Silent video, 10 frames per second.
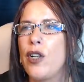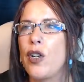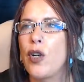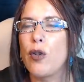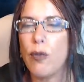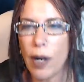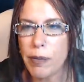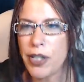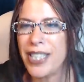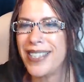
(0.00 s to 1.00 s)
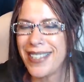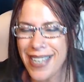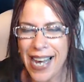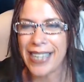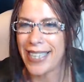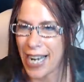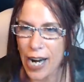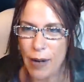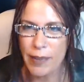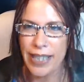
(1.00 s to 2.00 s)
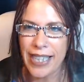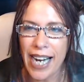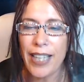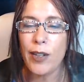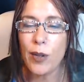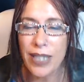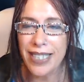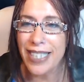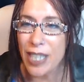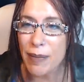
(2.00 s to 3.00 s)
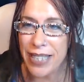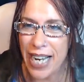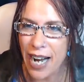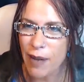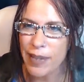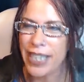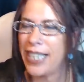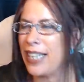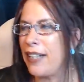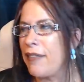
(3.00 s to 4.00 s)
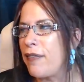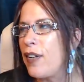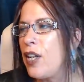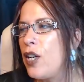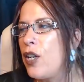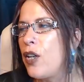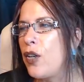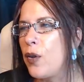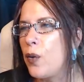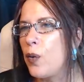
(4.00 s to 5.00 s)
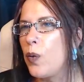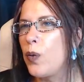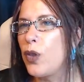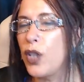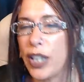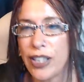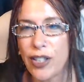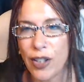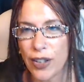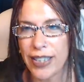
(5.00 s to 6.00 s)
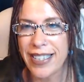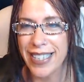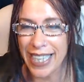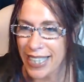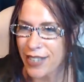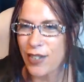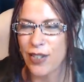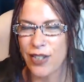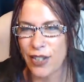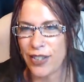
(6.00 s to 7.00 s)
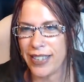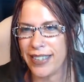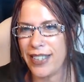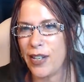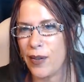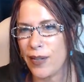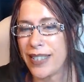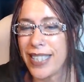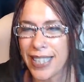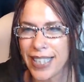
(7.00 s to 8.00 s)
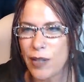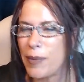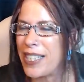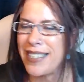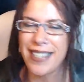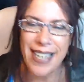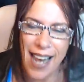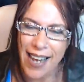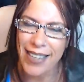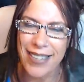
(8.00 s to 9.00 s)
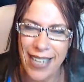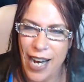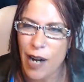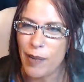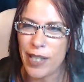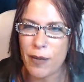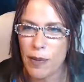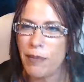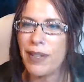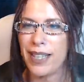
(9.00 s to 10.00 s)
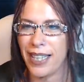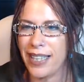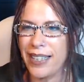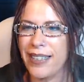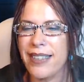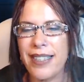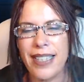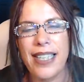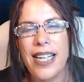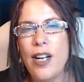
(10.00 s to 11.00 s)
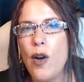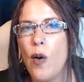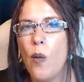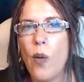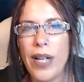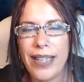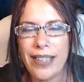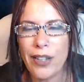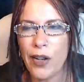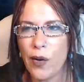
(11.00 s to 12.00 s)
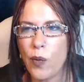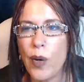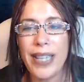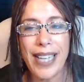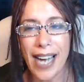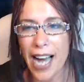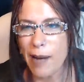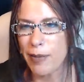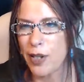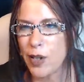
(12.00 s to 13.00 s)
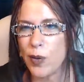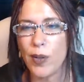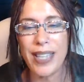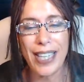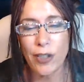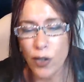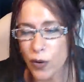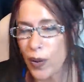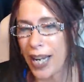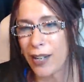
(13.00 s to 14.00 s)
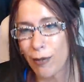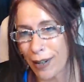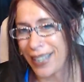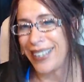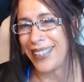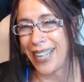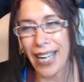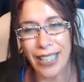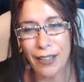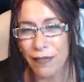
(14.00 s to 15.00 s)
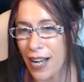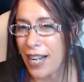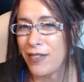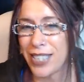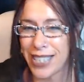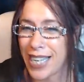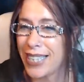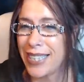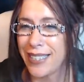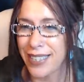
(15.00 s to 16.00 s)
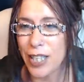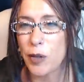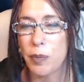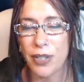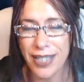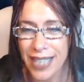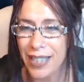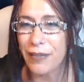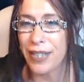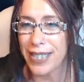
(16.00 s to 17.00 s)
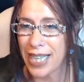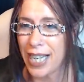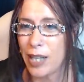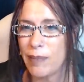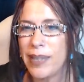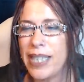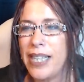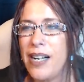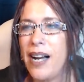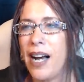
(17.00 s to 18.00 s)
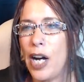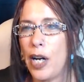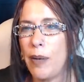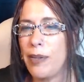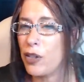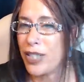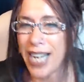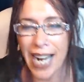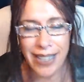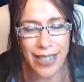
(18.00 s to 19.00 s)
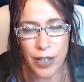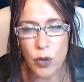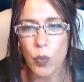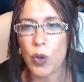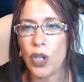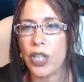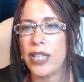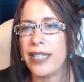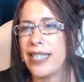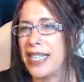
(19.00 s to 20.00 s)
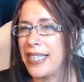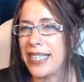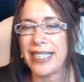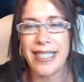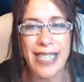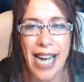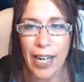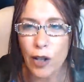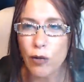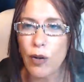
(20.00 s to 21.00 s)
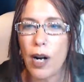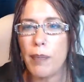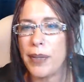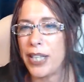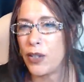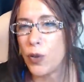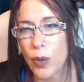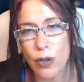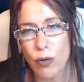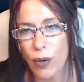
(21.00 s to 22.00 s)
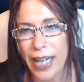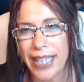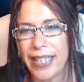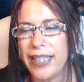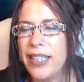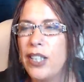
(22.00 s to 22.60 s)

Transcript: Corruption is not common. I know it seems common if you look at certain states or certain, you know, cities, but it's not as common as people think it is. And what, you know, what the cops do, they do get it right 95 to 96% of the time. Um, their tactics works. It, it's not corrupt. They do it right.